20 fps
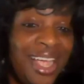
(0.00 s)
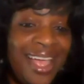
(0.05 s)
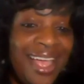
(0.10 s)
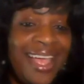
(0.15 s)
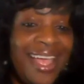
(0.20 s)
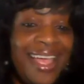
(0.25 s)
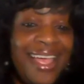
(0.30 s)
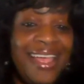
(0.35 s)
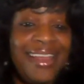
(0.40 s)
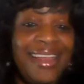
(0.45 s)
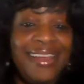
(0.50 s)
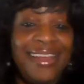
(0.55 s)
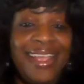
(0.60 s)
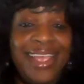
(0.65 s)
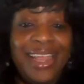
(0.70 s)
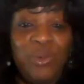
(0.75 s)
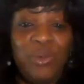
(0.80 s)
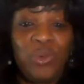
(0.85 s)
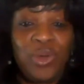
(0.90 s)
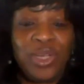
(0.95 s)
had
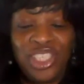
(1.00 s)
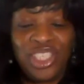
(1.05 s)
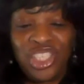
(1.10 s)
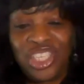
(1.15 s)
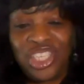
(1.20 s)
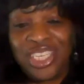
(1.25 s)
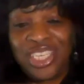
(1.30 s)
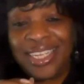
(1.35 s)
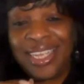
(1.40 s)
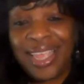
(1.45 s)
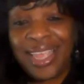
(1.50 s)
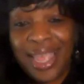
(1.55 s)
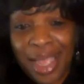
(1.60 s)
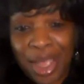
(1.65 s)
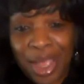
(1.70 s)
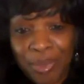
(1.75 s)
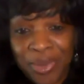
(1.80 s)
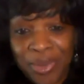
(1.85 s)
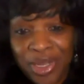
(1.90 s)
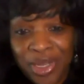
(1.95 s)
and what she
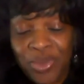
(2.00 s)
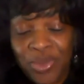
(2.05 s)
kept